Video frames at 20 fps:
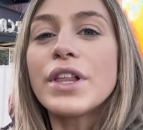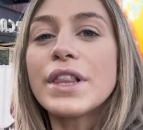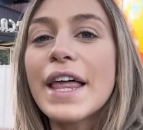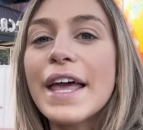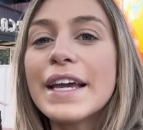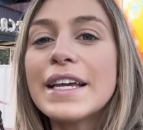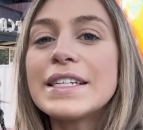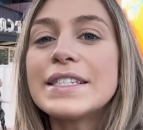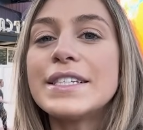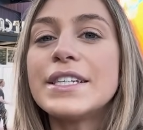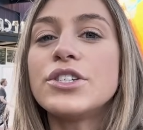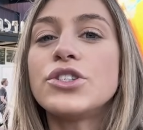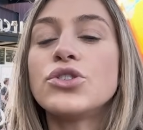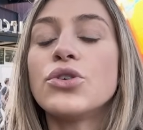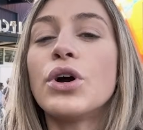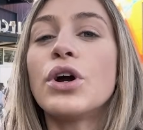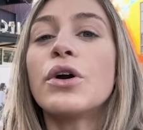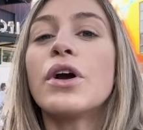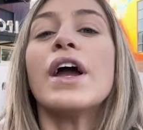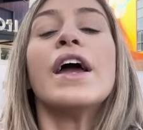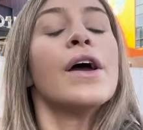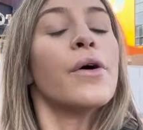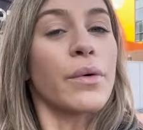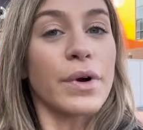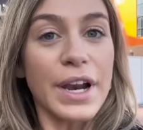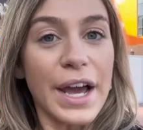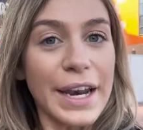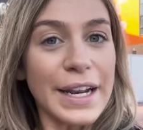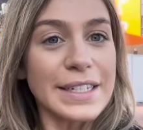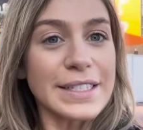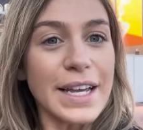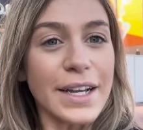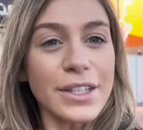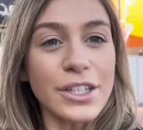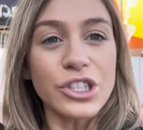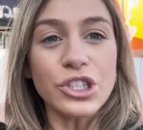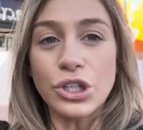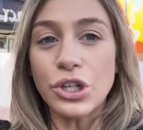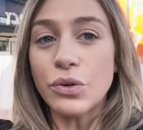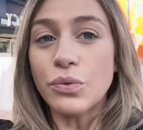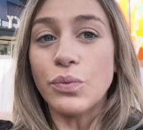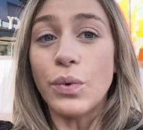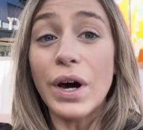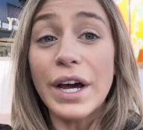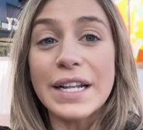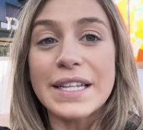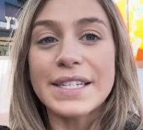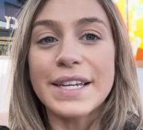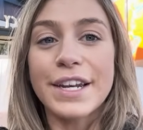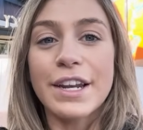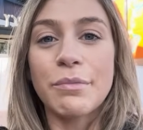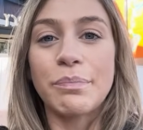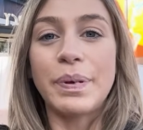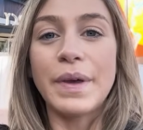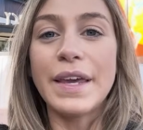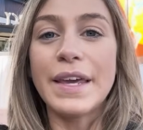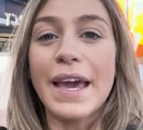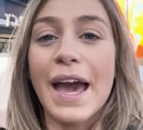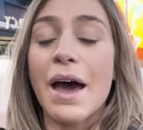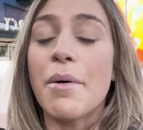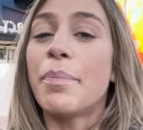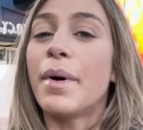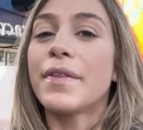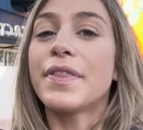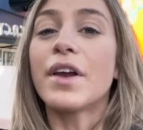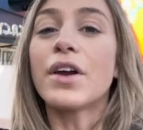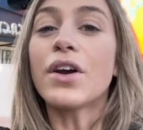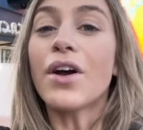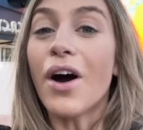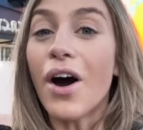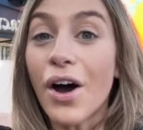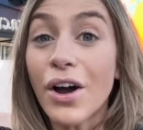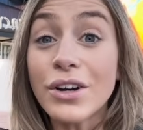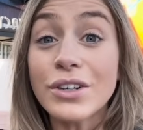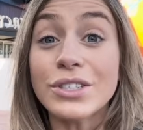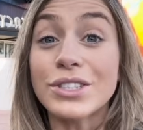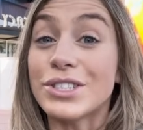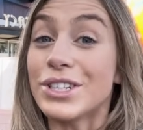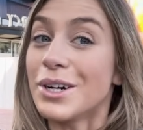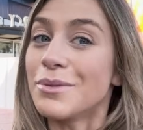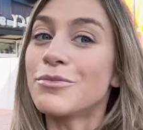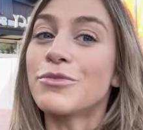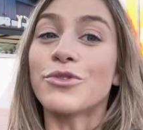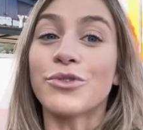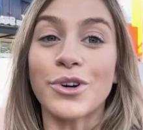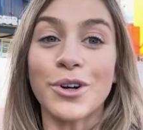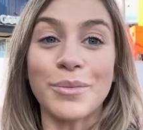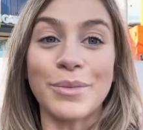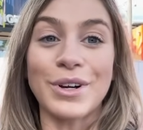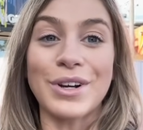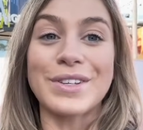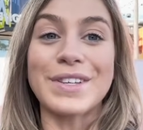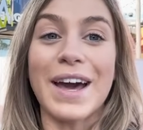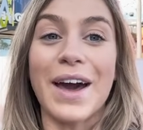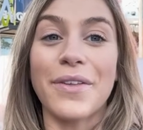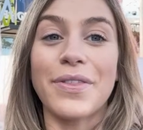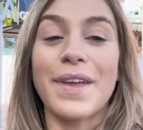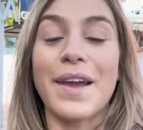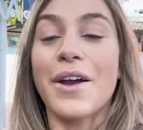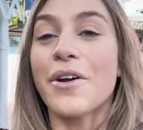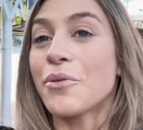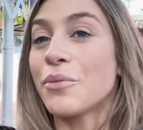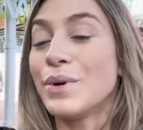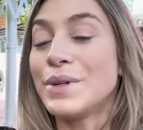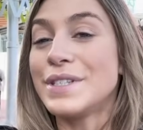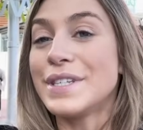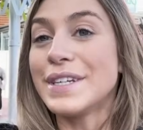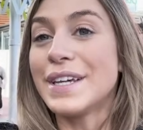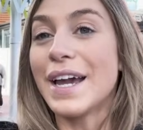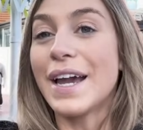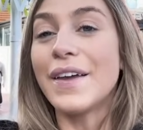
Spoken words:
So the Legacy store, we're not exactly sure what it's going to be yet, but there are some rumors out there.